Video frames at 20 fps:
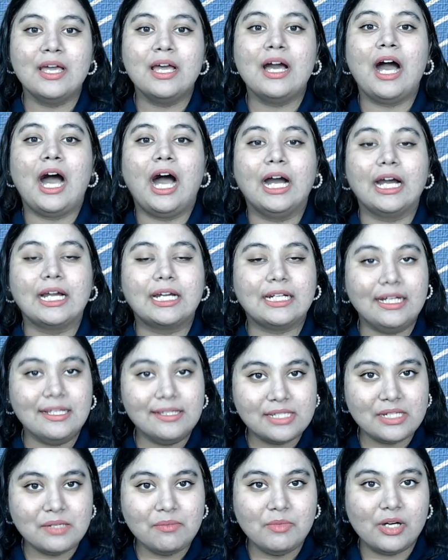A
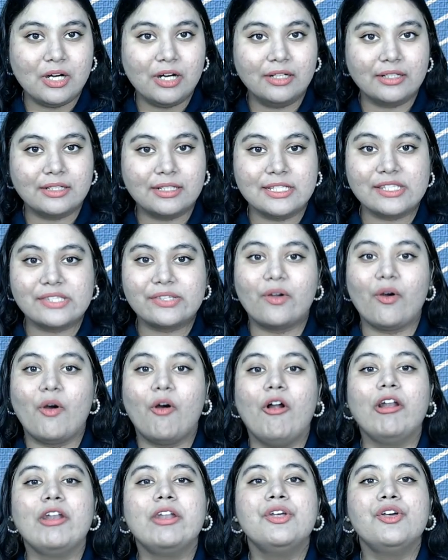customer is
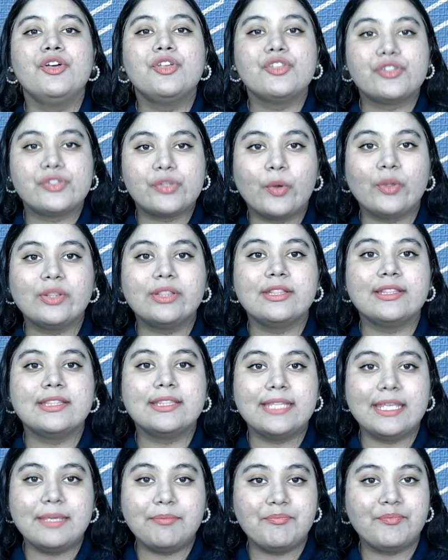called
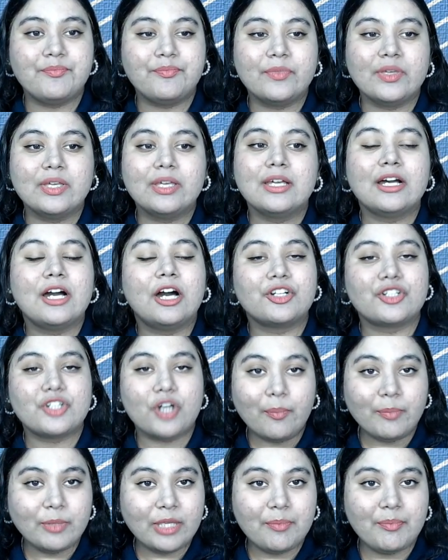sonnim. A
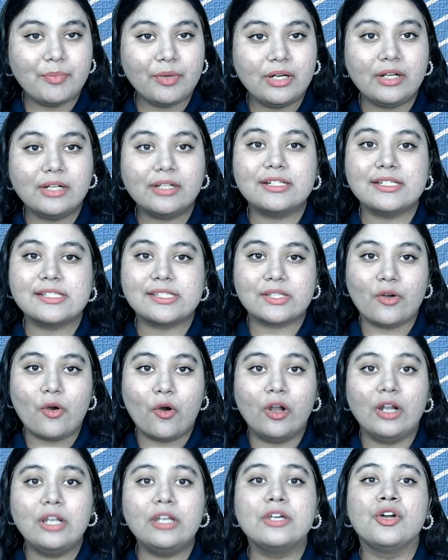shopkeeper is
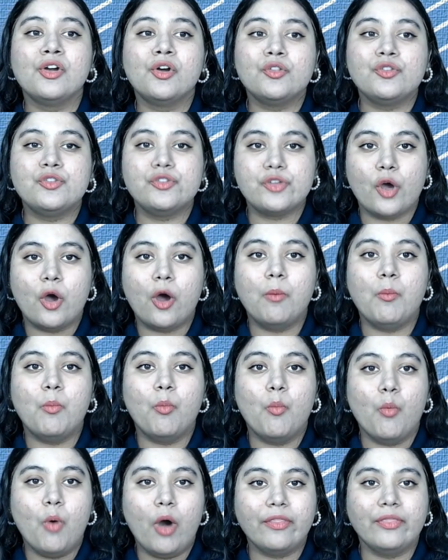called
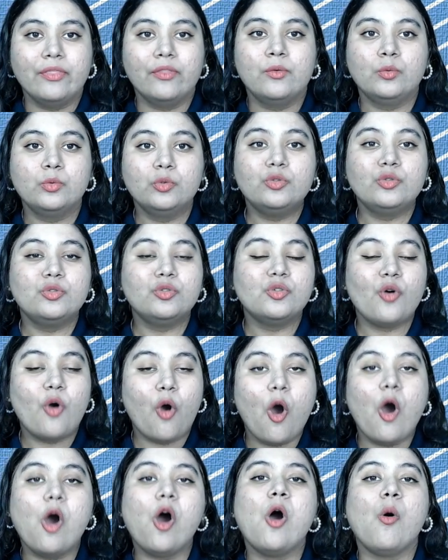chomwon. U
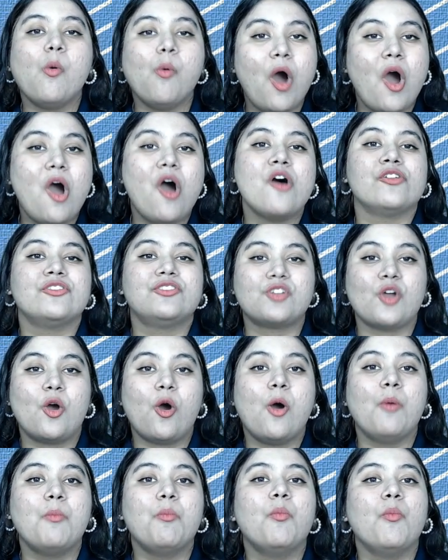or wa,
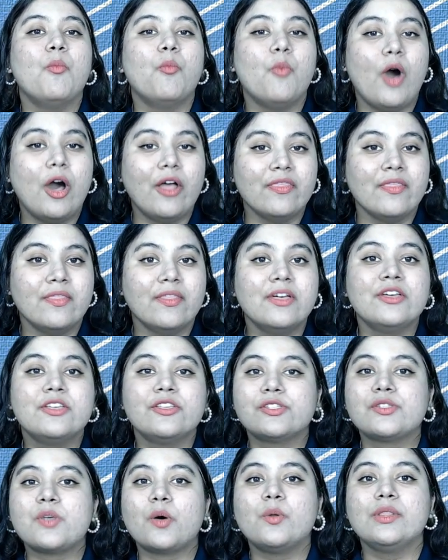chomwon.
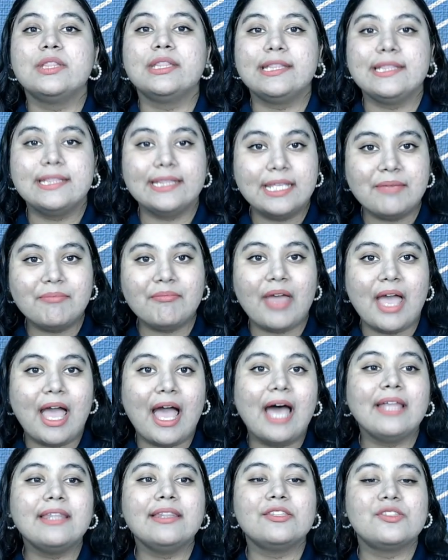Sonnim
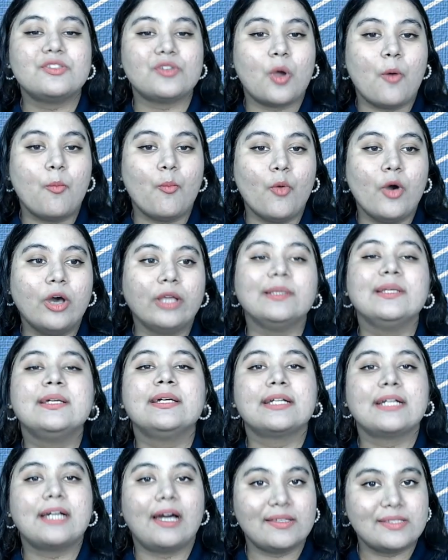and chomwon.
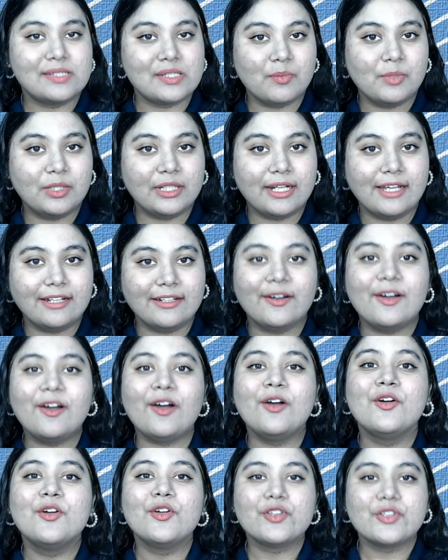Customer and
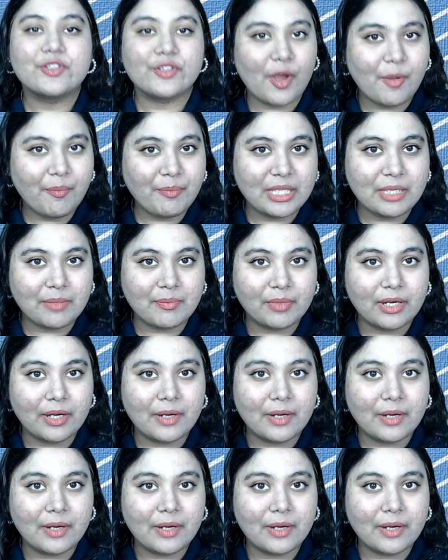a shopkeeper.